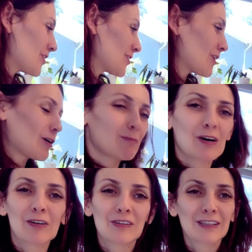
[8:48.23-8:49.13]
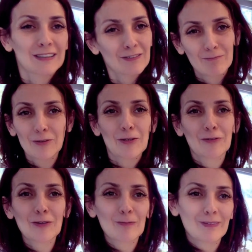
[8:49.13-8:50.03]
you know about this
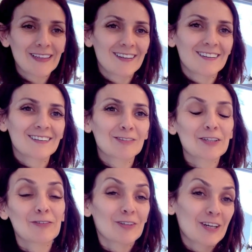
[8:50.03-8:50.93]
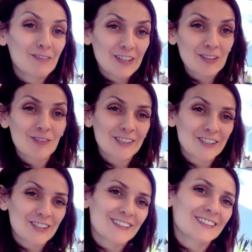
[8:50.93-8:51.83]
beautiful plant, or if you have any
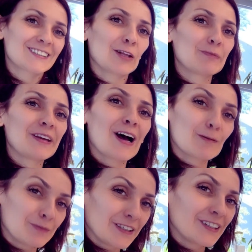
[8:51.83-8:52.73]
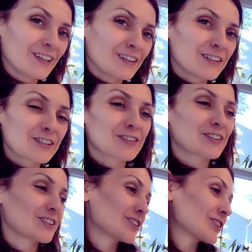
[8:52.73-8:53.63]
questions, I'll be happy to
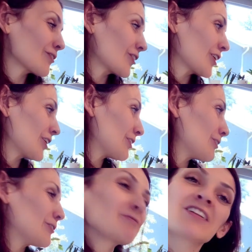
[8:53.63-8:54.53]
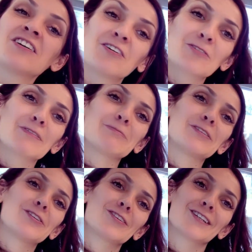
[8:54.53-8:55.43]
research it for you. Or maybe
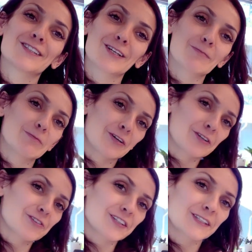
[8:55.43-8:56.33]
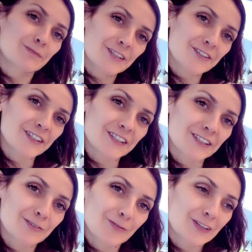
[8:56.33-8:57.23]
you can tell me about your
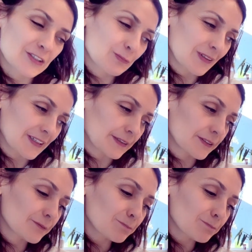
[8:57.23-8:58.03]
experience of this plant.